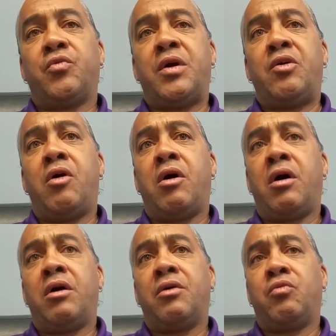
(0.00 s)

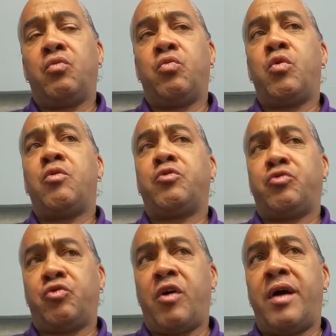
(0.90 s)
we're
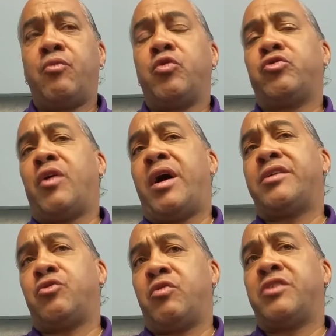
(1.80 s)

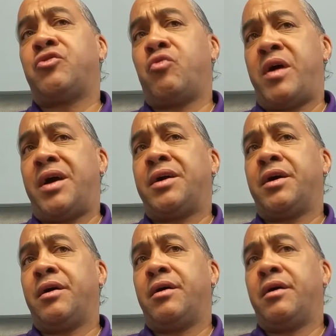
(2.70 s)
trying to resurrect
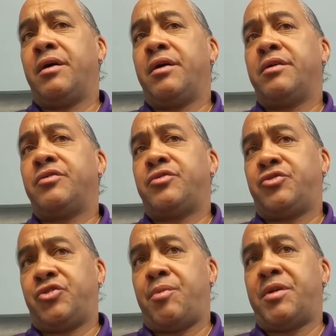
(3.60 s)

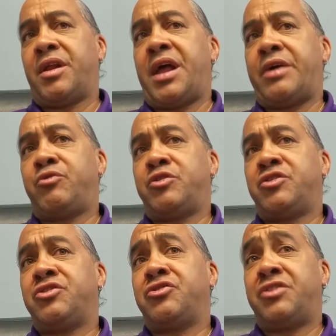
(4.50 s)
some of the
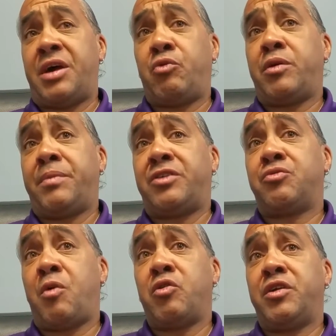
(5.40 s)
languages that would have been
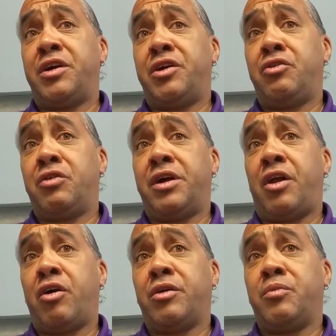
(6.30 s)
spoken here in
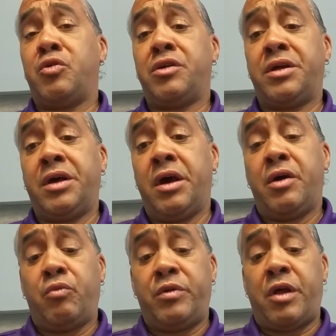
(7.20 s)
our community.
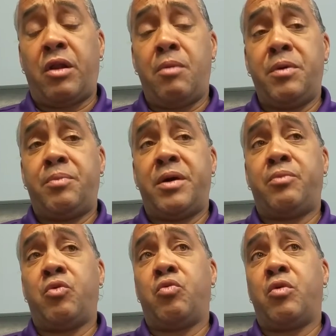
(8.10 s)
With the Lumbee
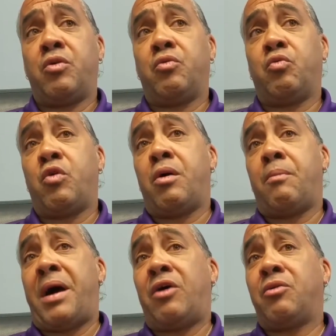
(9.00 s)
people, we're
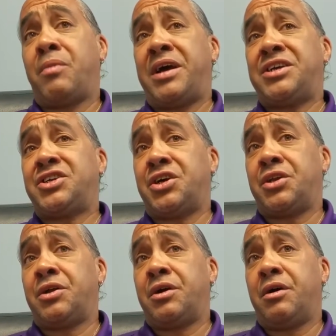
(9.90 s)
amalgamation
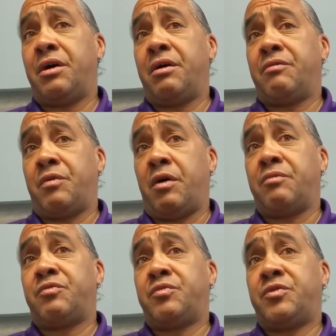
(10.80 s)
of